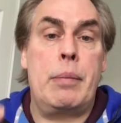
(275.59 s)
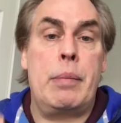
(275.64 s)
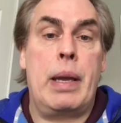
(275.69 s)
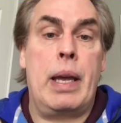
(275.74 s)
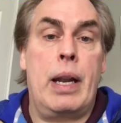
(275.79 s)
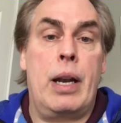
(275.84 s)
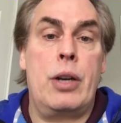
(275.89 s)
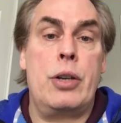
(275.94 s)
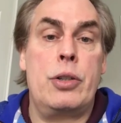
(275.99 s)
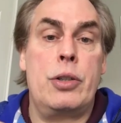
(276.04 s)

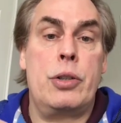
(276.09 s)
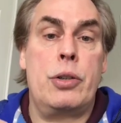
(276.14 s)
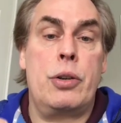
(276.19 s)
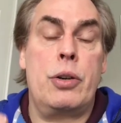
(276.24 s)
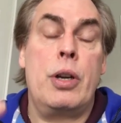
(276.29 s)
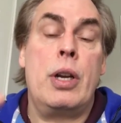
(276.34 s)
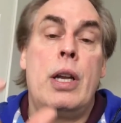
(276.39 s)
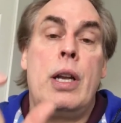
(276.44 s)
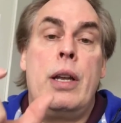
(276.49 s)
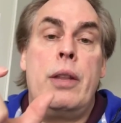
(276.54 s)

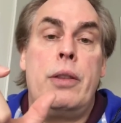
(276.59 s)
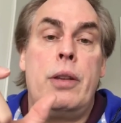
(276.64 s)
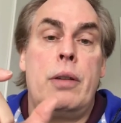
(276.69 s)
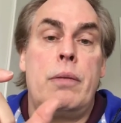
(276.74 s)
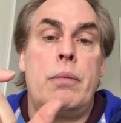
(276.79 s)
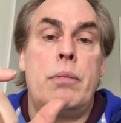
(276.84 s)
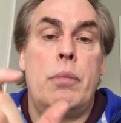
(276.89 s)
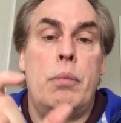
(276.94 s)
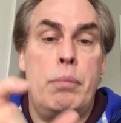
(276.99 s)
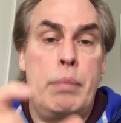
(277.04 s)
manager
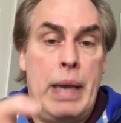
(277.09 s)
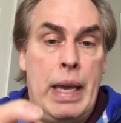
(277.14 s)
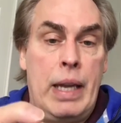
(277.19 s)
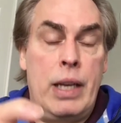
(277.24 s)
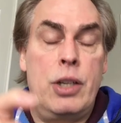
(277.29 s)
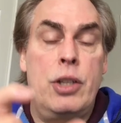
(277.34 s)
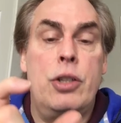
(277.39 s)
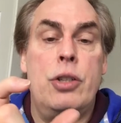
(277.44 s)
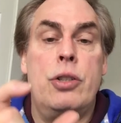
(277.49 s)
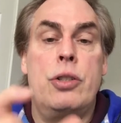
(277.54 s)
that
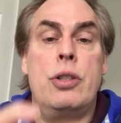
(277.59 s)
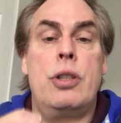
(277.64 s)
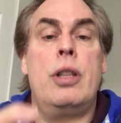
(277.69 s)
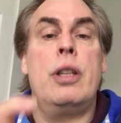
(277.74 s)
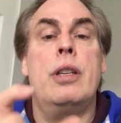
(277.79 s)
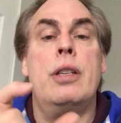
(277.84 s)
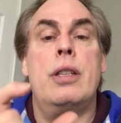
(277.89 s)
manages